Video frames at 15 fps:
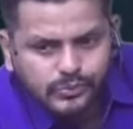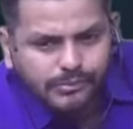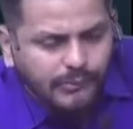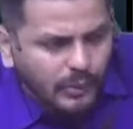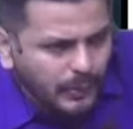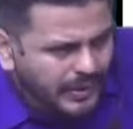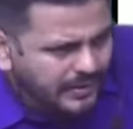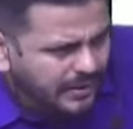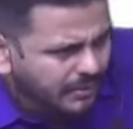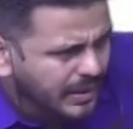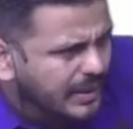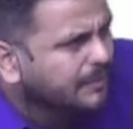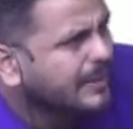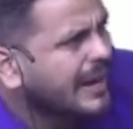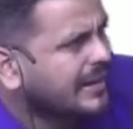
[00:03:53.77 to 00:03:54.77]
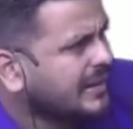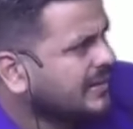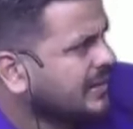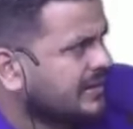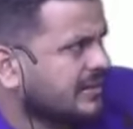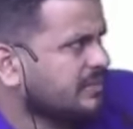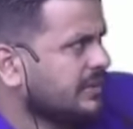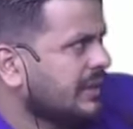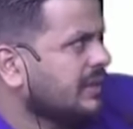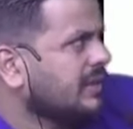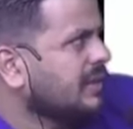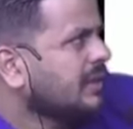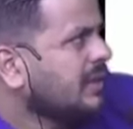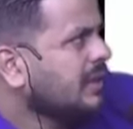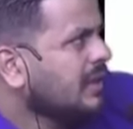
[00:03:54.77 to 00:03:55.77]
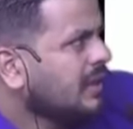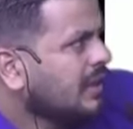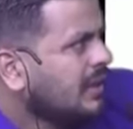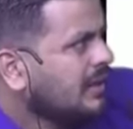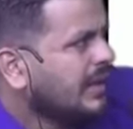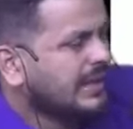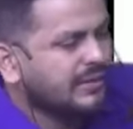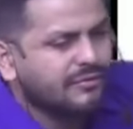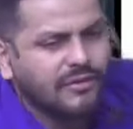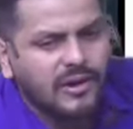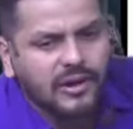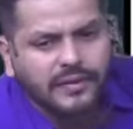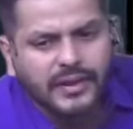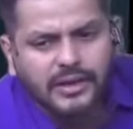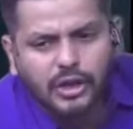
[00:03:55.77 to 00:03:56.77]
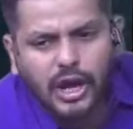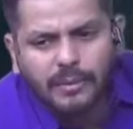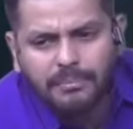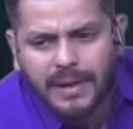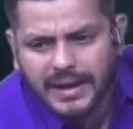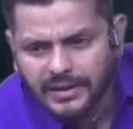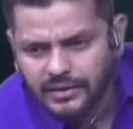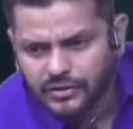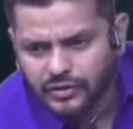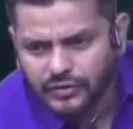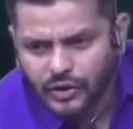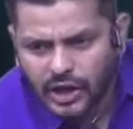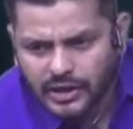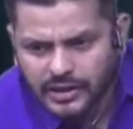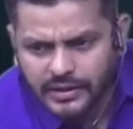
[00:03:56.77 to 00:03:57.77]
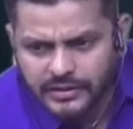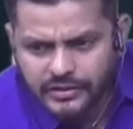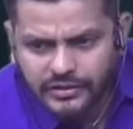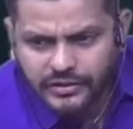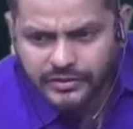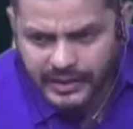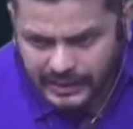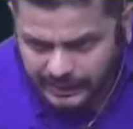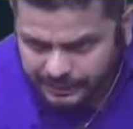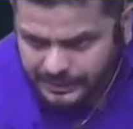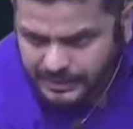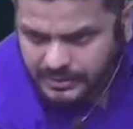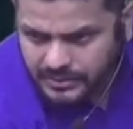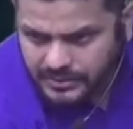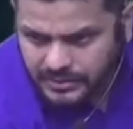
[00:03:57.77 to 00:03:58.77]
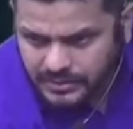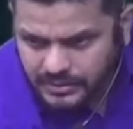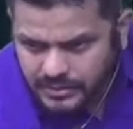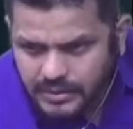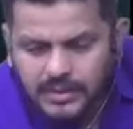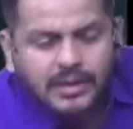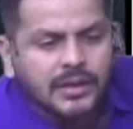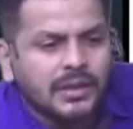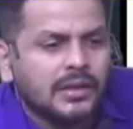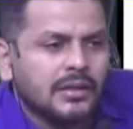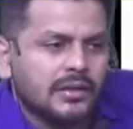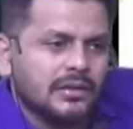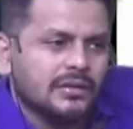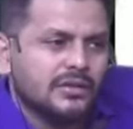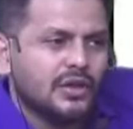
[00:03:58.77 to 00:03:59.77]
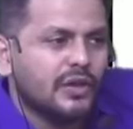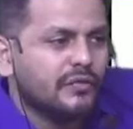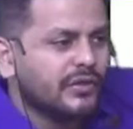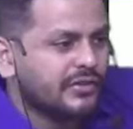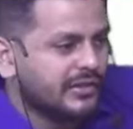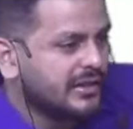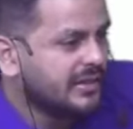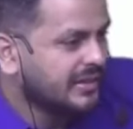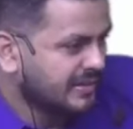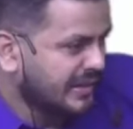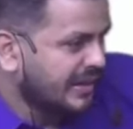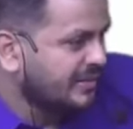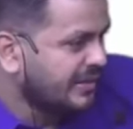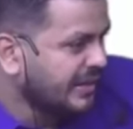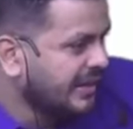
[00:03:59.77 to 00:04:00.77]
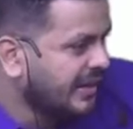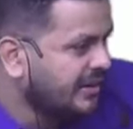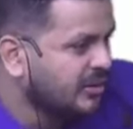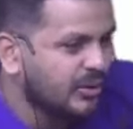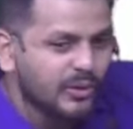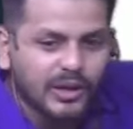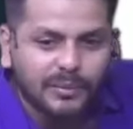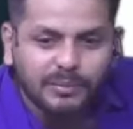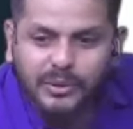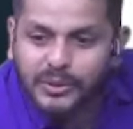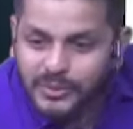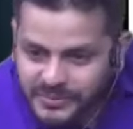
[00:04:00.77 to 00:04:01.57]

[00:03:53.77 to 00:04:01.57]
When somebody practices something, like if one of the top managers of an organization is corrupt, obviously, nice leader to look up to,